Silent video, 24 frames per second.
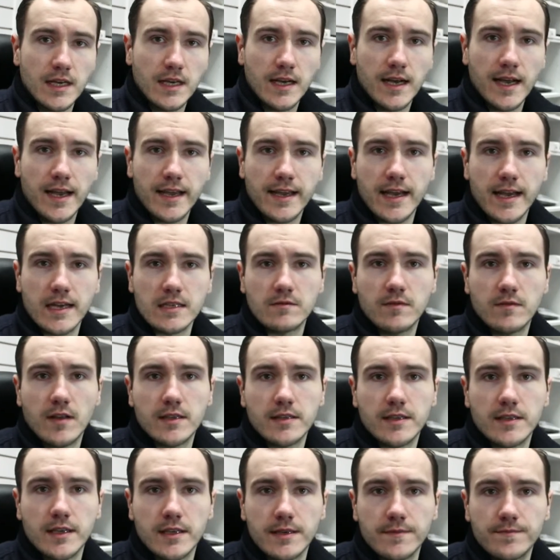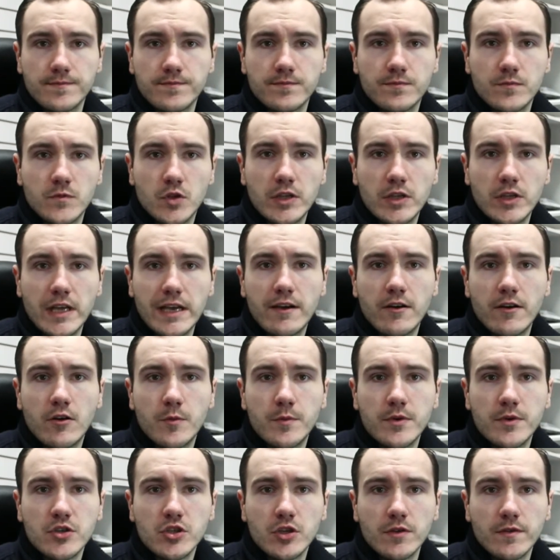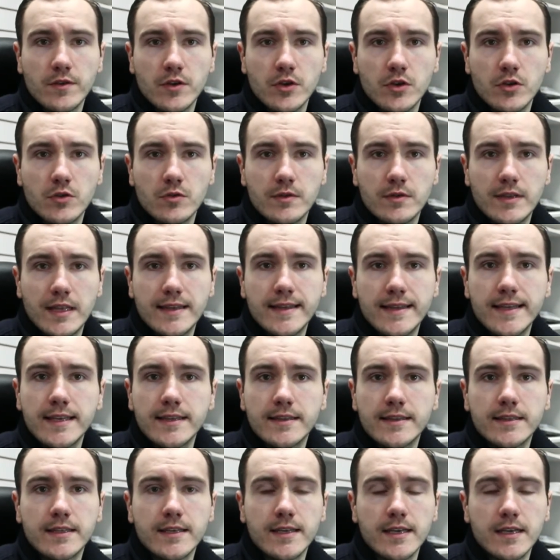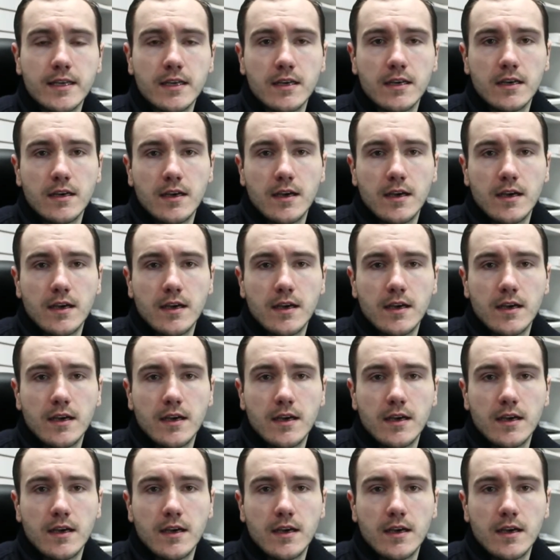Hi guys, Vlad here. Today I will be showing you the neat trick